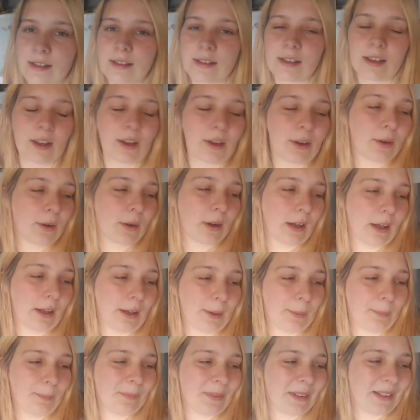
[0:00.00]

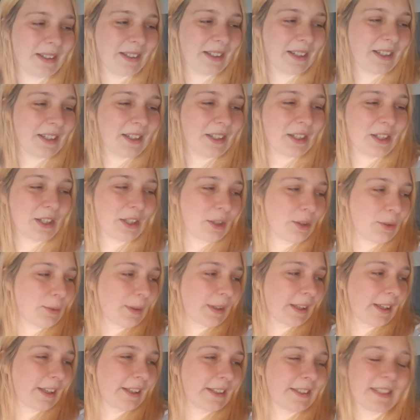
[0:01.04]
So,
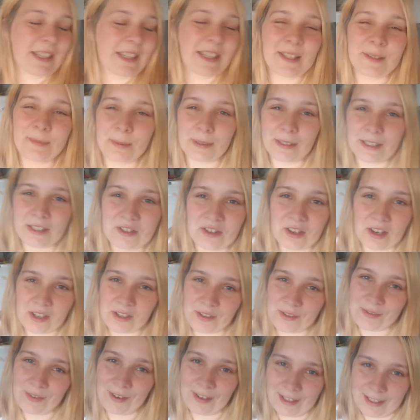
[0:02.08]
we are desperately trying
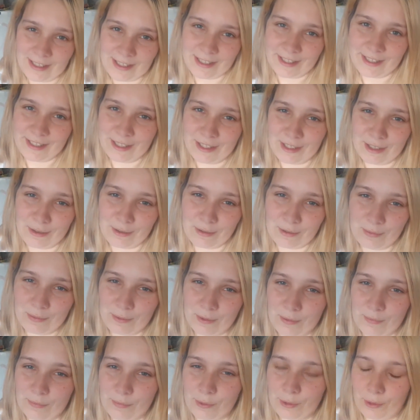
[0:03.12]
to find clean
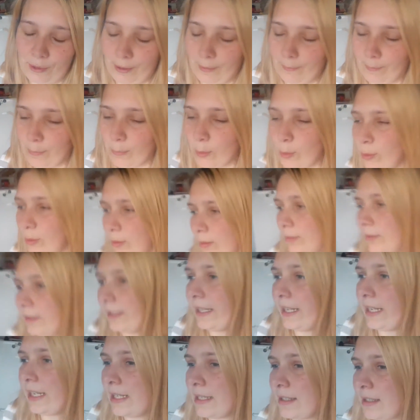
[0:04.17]
uniform for him. Or
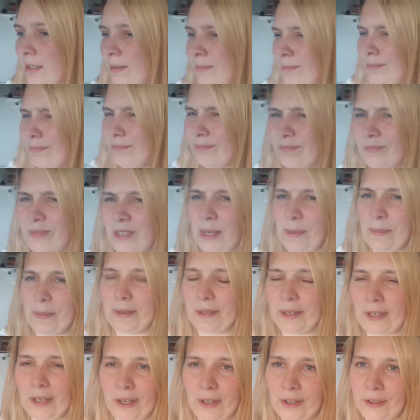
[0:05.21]
Lee is. I'm keeping
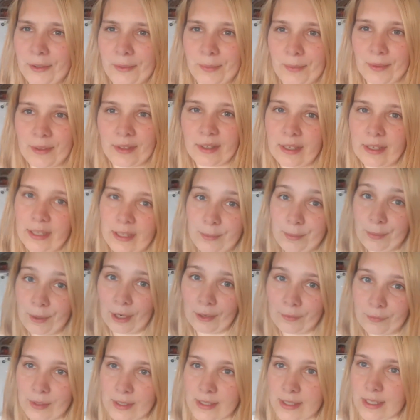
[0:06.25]
an eye on him while I eat
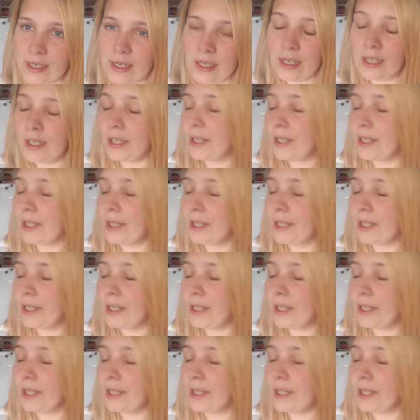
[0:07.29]
breakfast.